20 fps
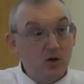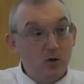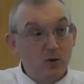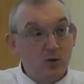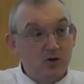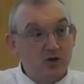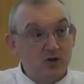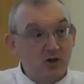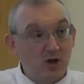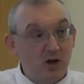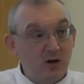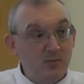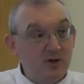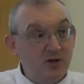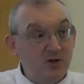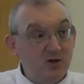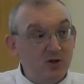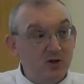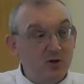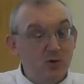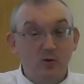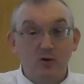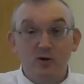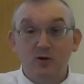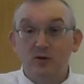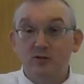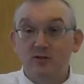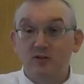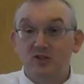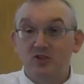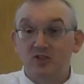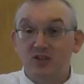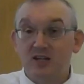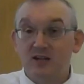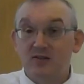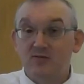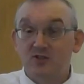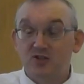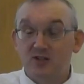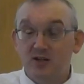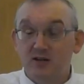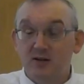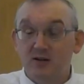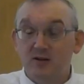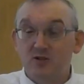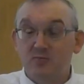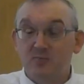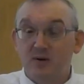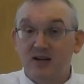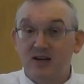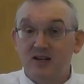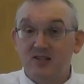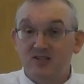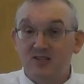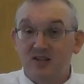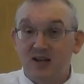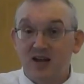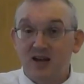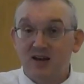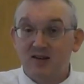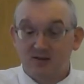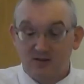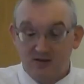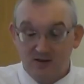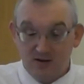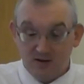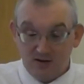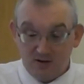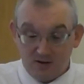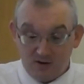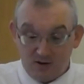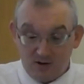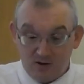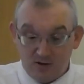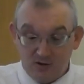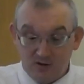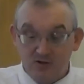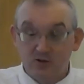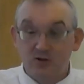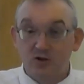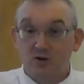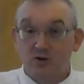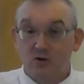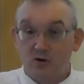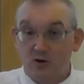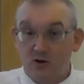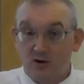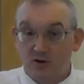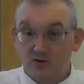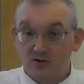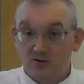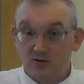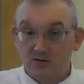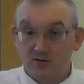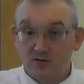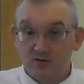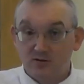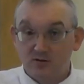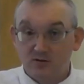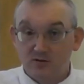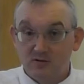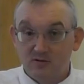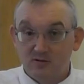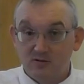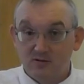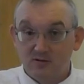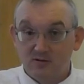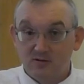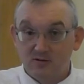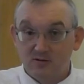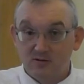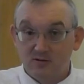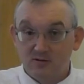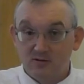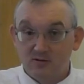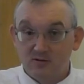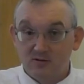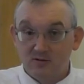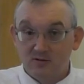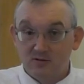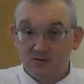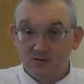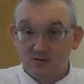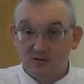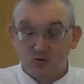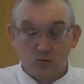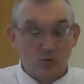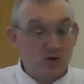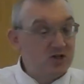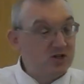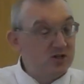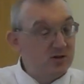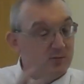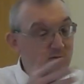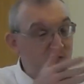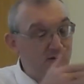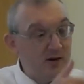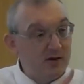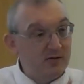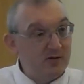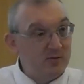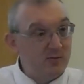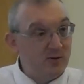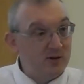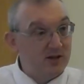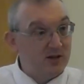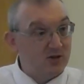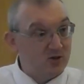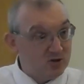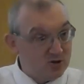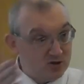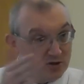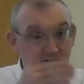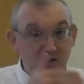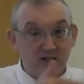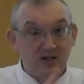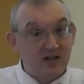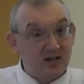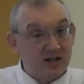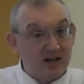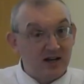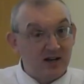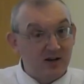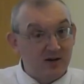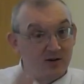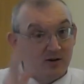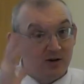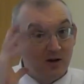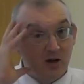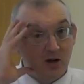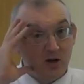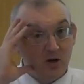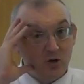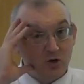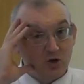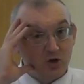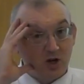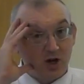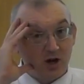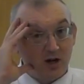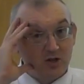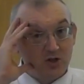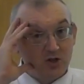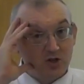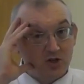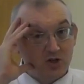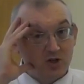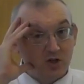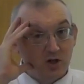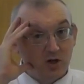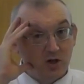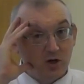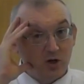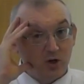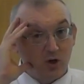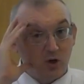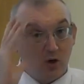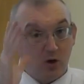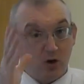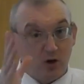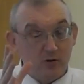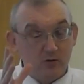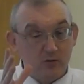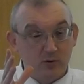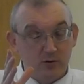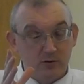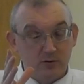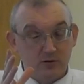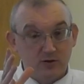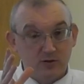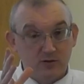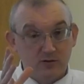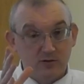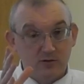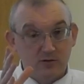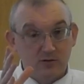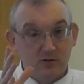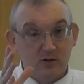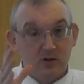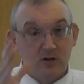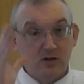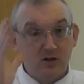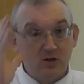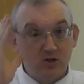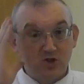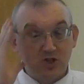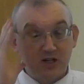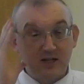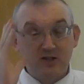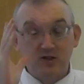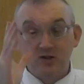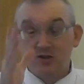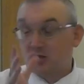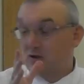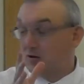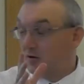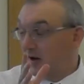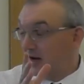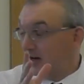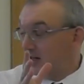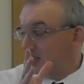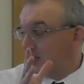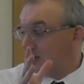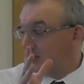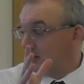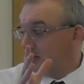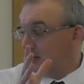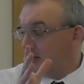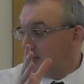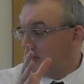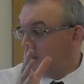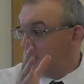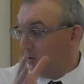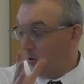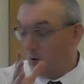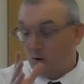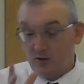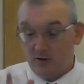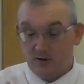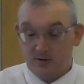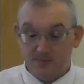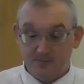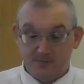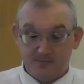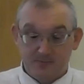has come into the world to save sinners by his death on the cross. It's wisdom for everybody, and you certainly need an elder who's conscious God rules. Jesus Christ is Lord.